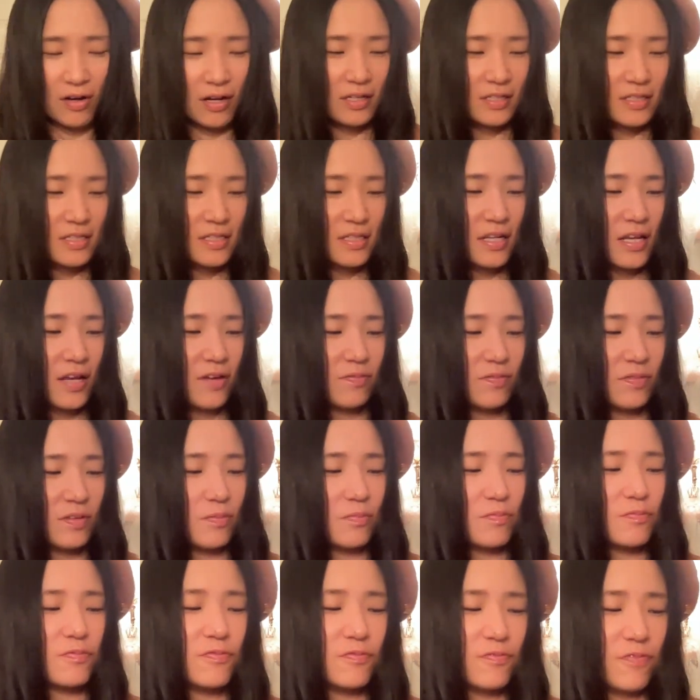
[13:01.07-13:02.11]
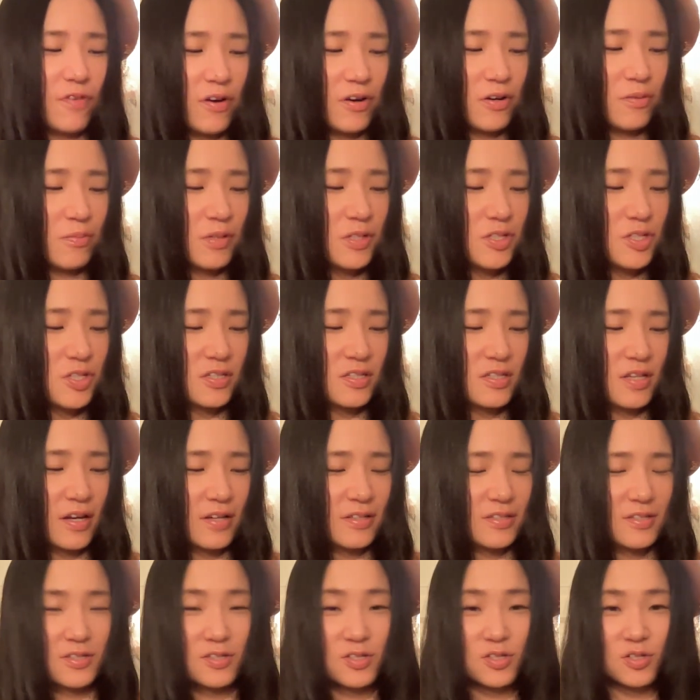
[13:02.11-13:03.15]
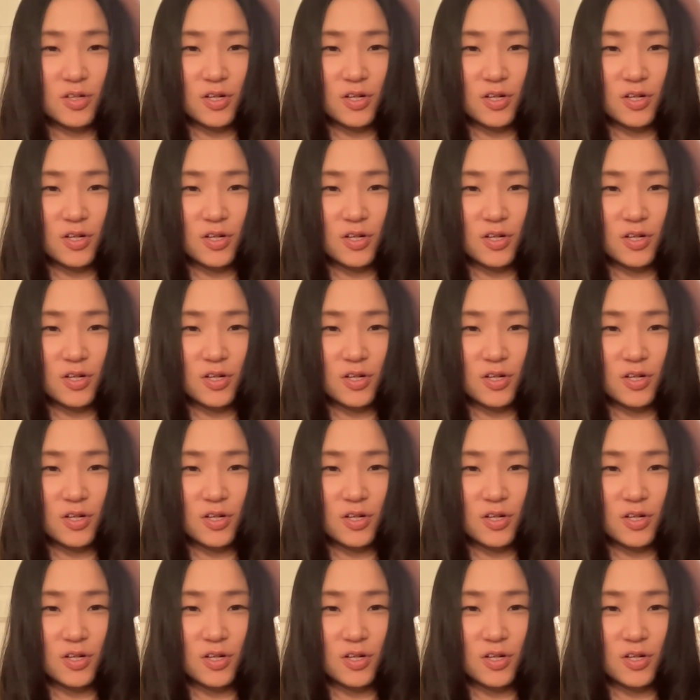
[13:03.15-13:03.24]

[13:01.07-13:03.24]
Actually, I'm very much excited